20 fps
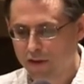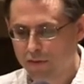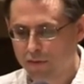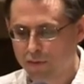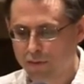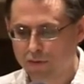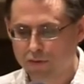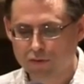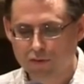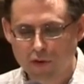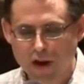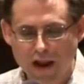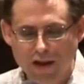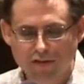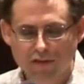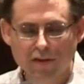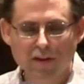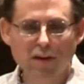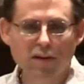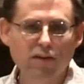through the
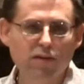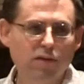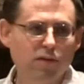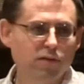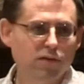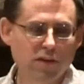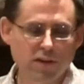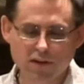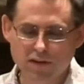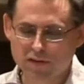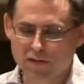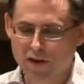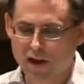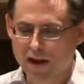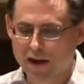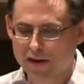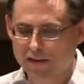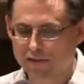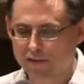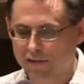tragedies of
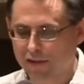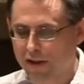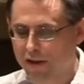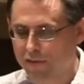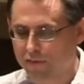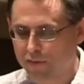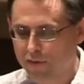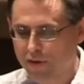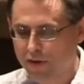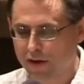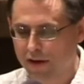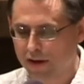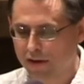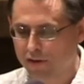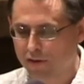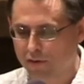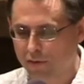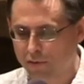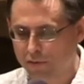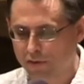genocide, slavery, and
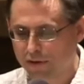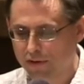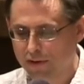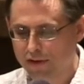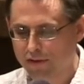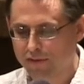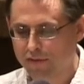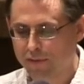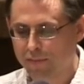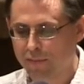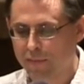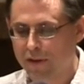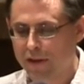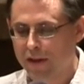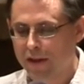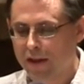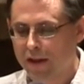colonialism,